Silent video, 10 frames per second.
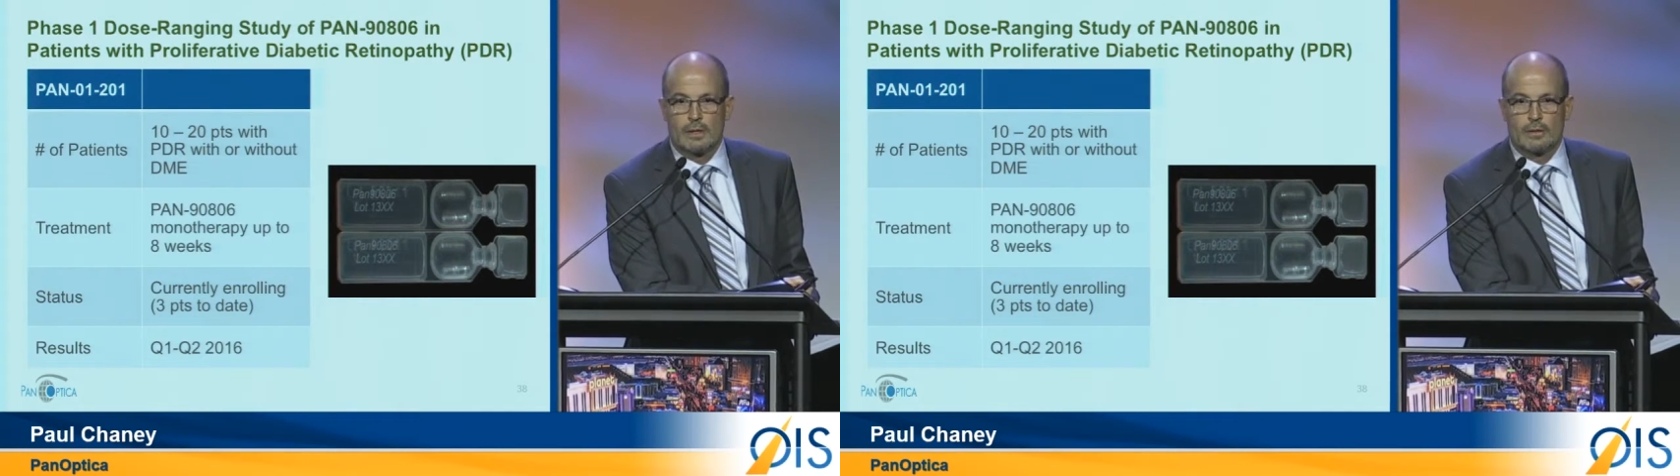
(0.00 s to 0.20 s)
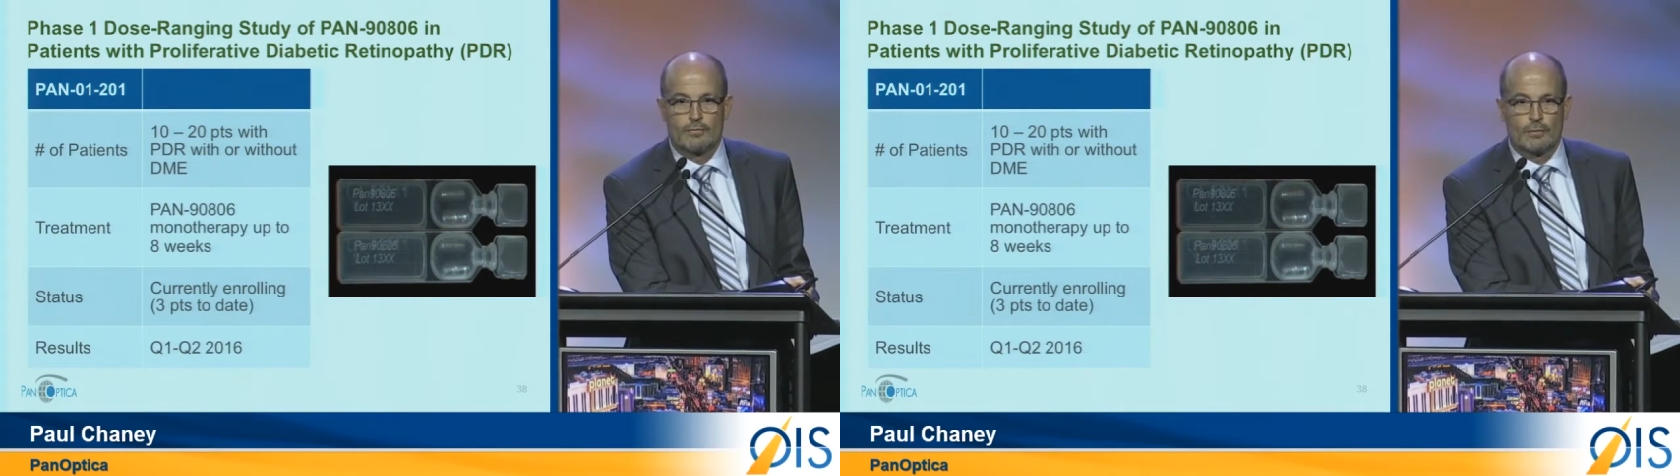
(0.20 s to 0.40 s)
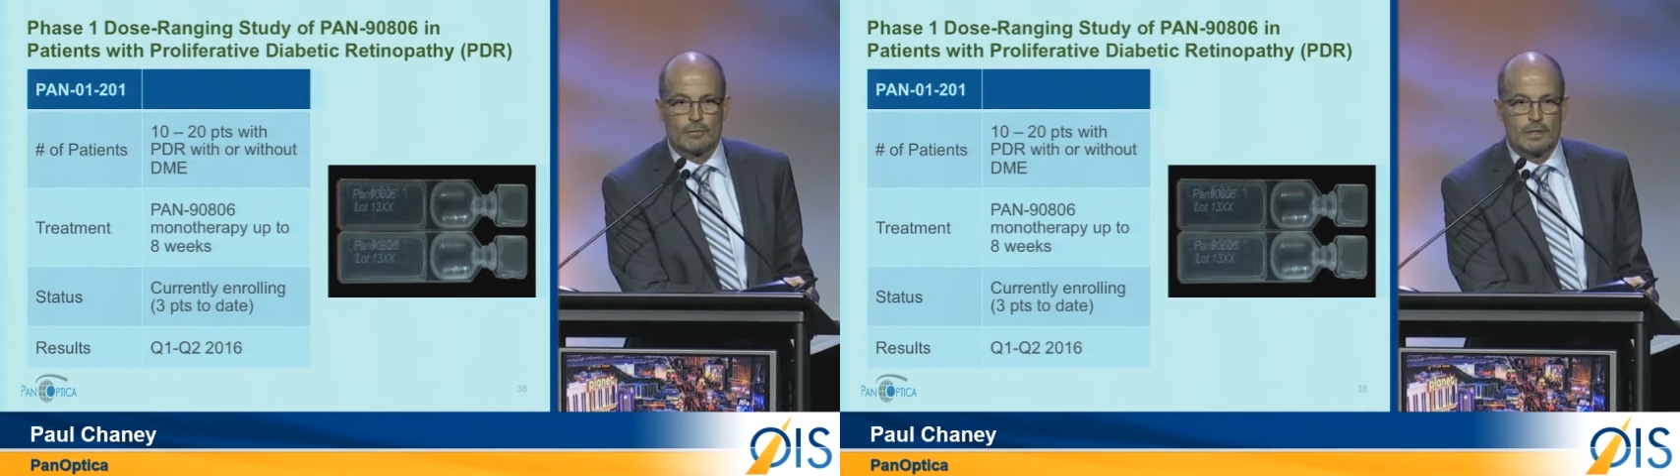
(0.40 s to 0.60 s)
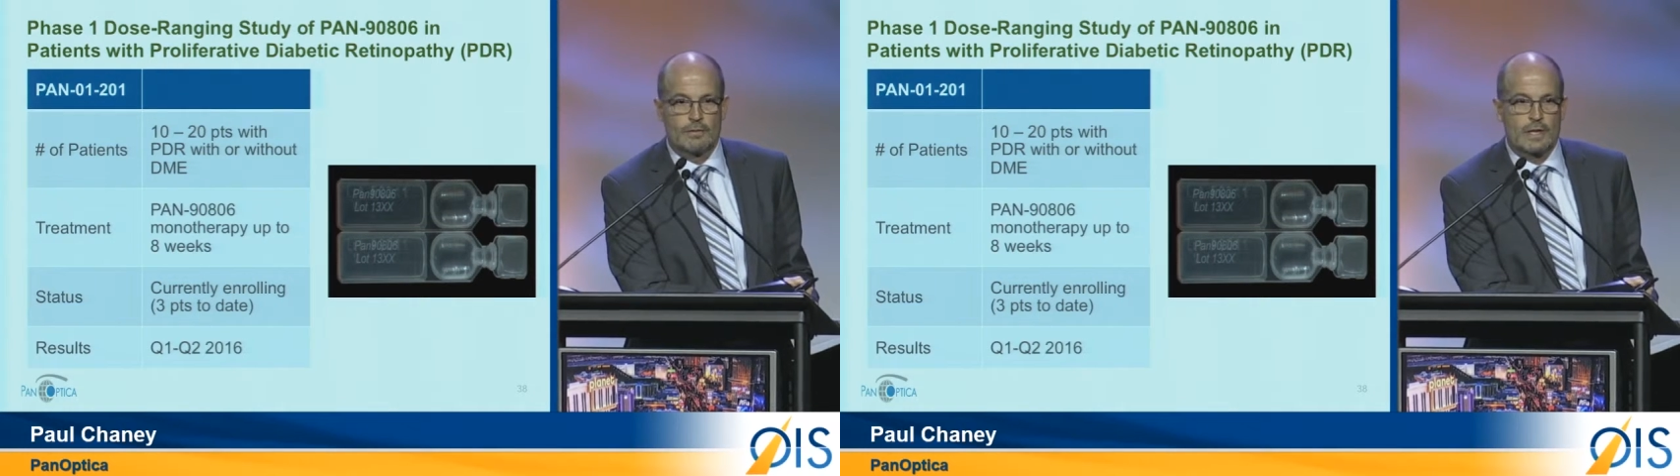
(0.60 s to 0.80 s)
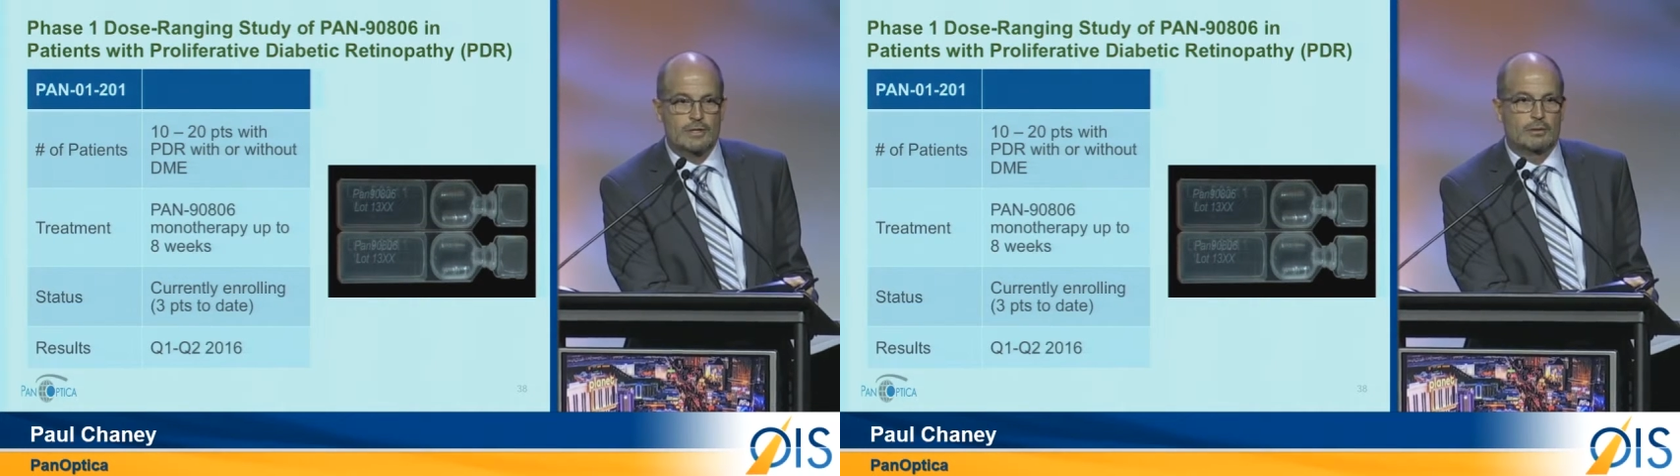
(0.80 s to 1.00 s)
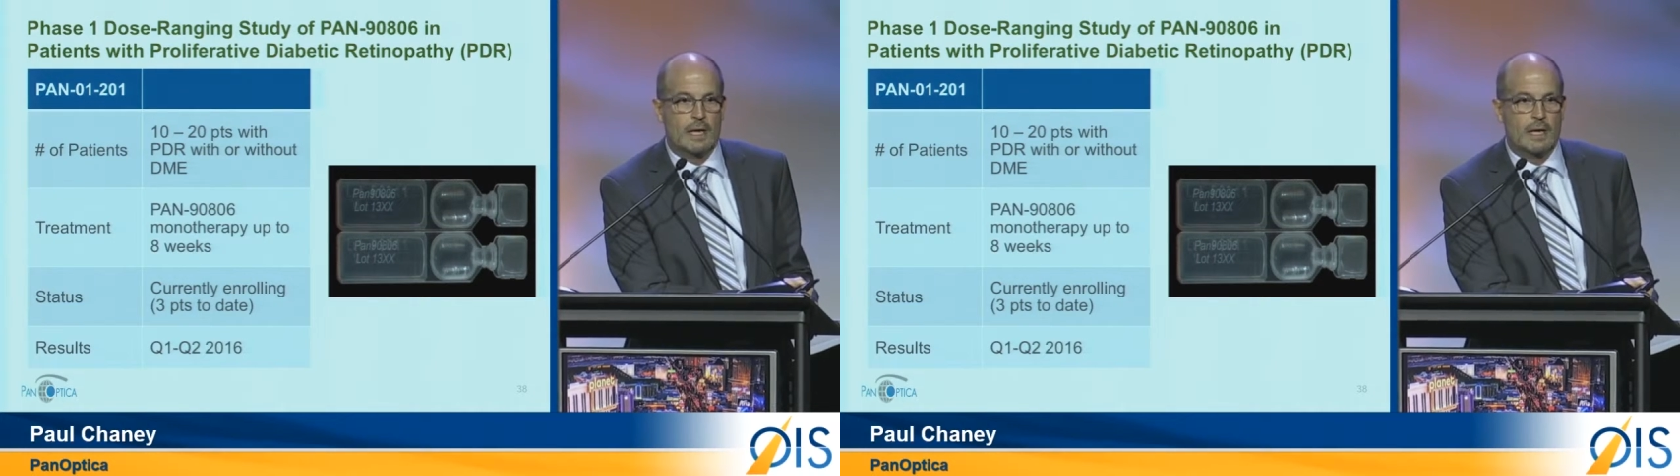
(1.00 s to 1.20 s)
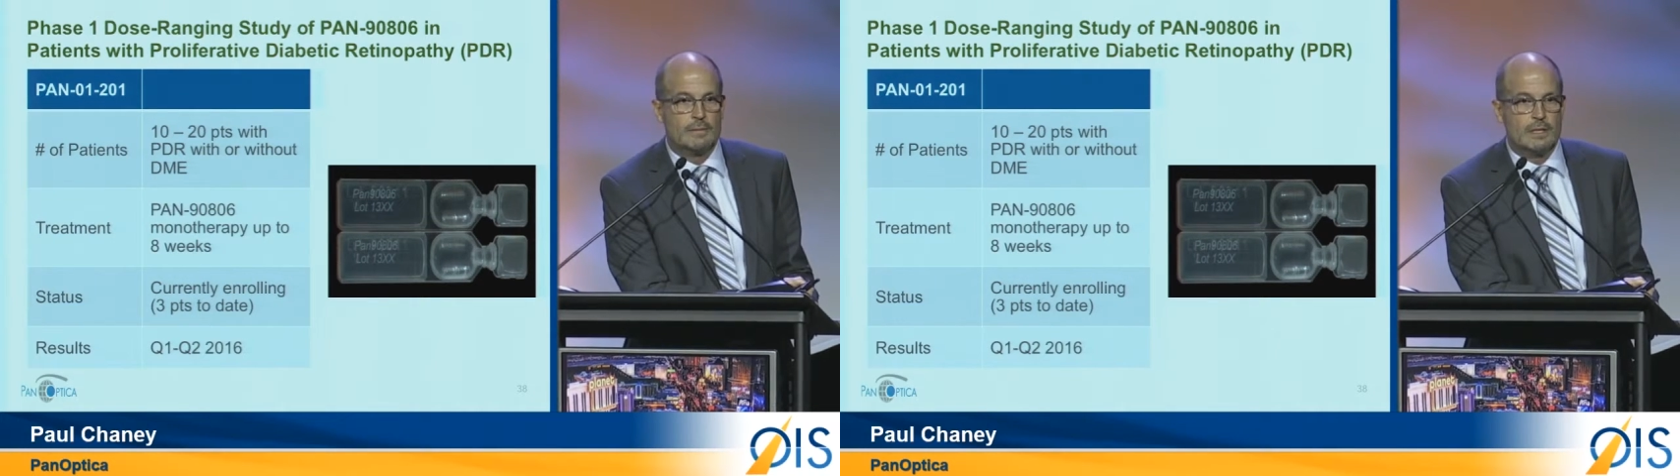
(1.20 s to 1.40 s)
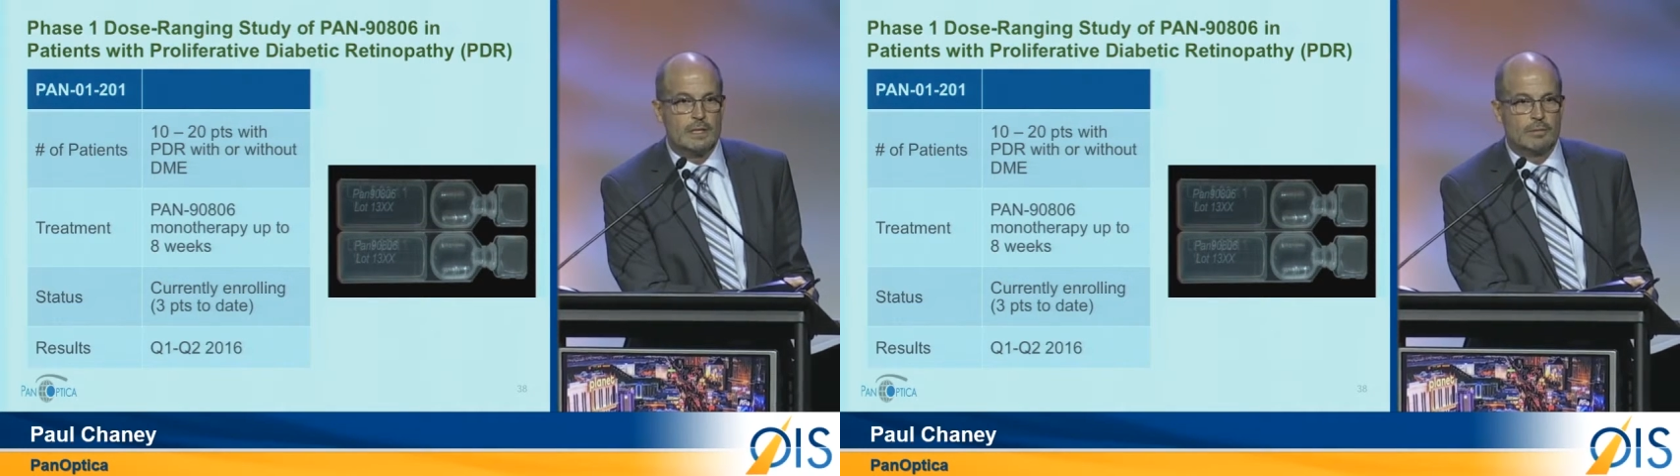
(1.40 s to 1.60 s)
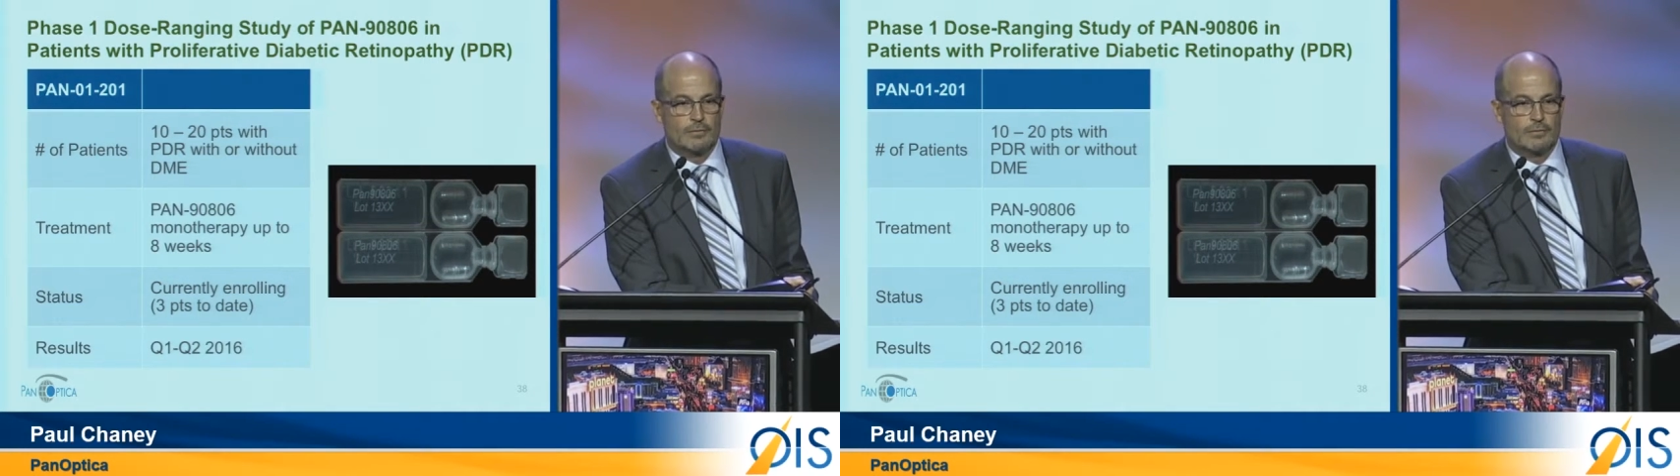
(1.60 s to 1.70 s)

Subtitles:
not only for neovascular AMD,